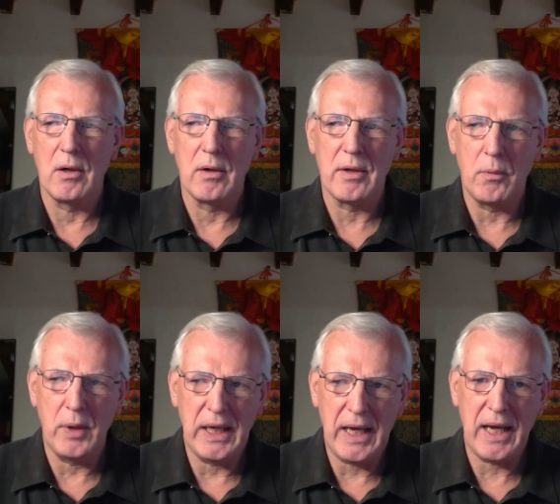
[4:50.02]
that
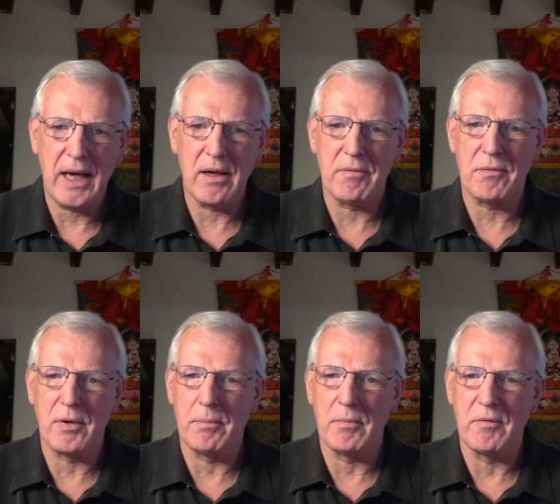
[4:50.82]
we have
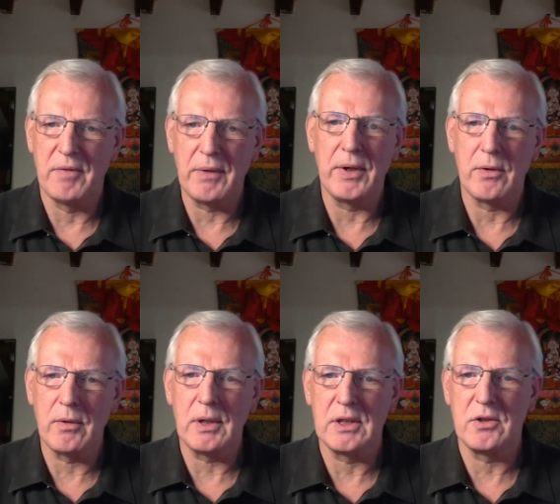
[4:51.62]
from very
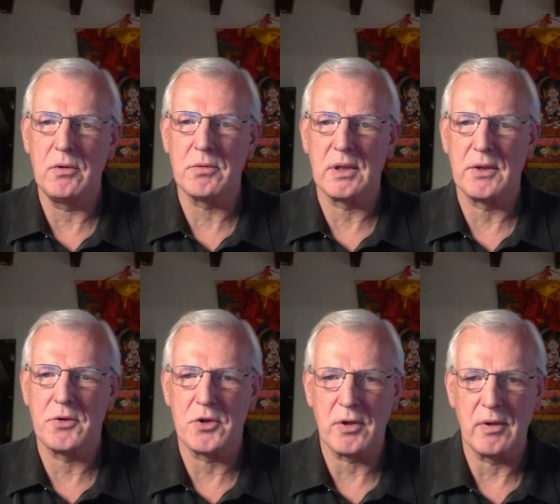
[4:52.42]
early sutra
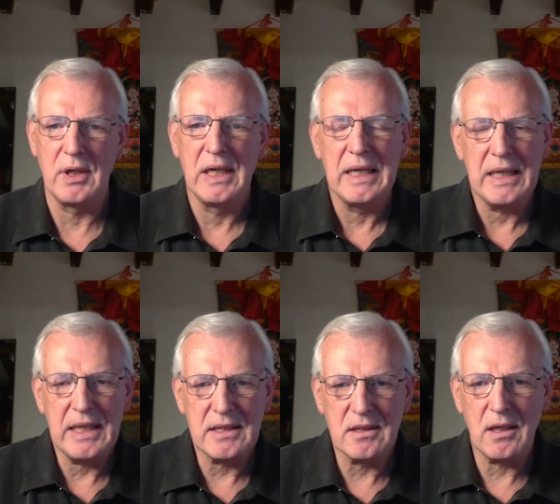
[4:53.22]
literature
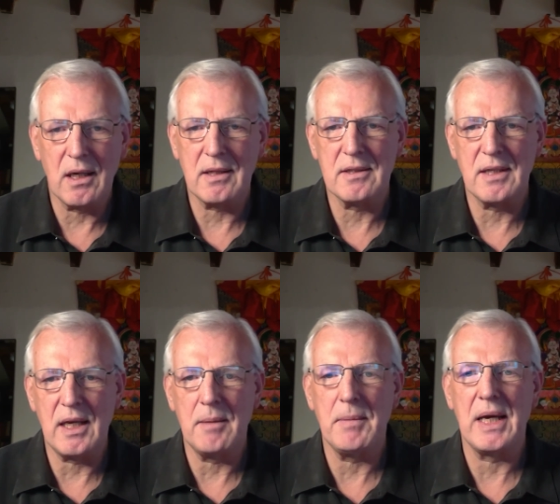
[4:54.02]
is not the
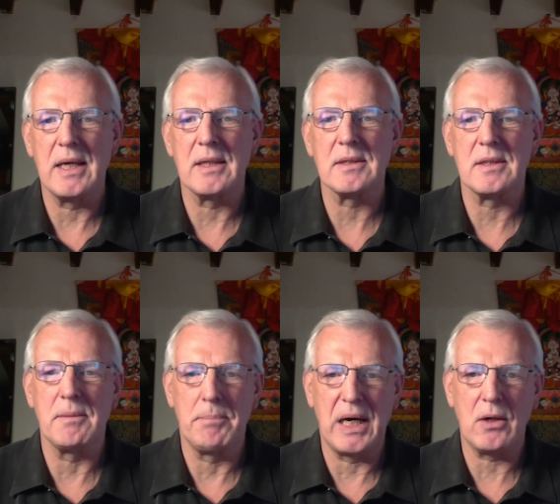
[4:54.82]
same as
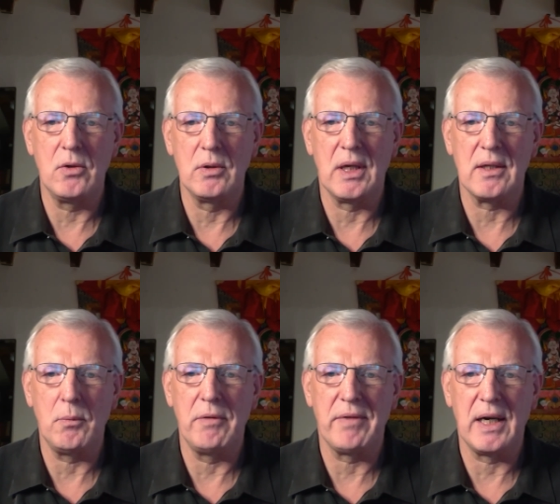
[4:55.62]
the Bakula that
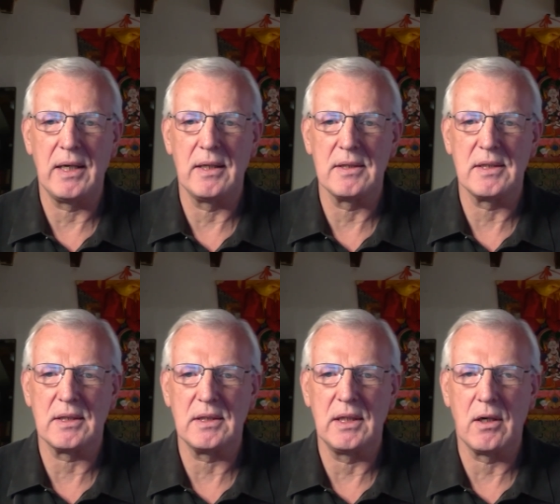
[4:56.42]
we find in the
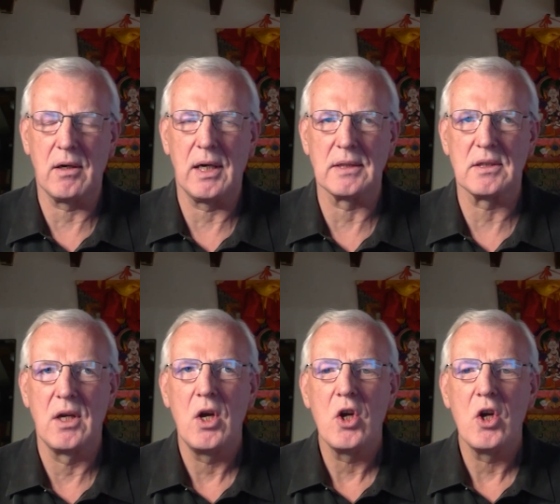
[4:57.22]
sixteen Arhats.